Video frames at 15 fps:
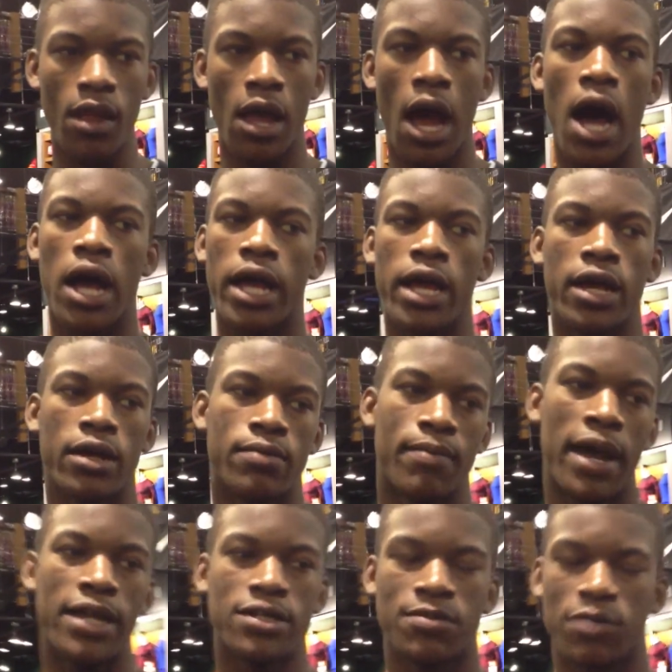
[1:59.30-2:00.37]
Oh, yeah.
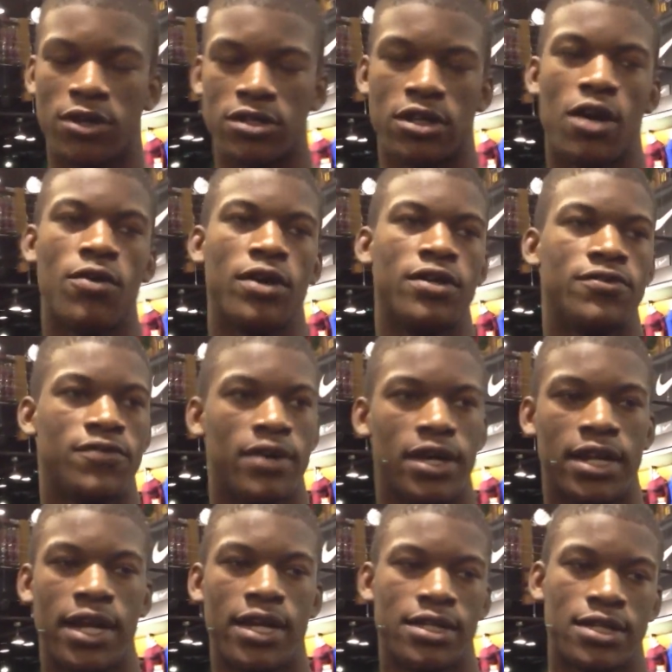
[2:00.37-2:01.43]
Basketball is always
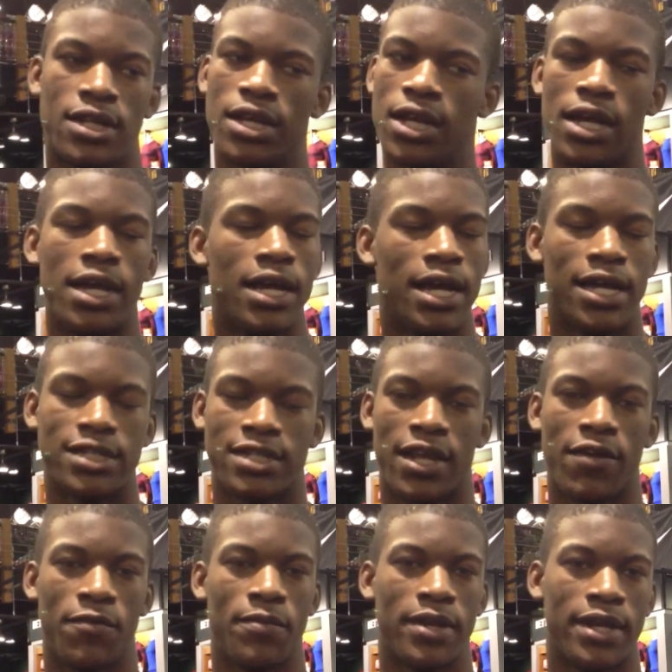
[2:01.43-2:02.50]
fun. That's
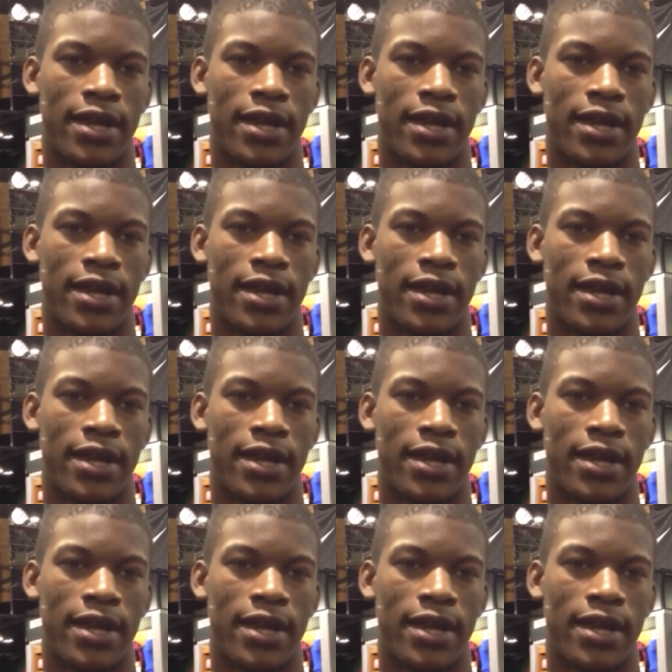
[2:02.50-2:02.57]
never been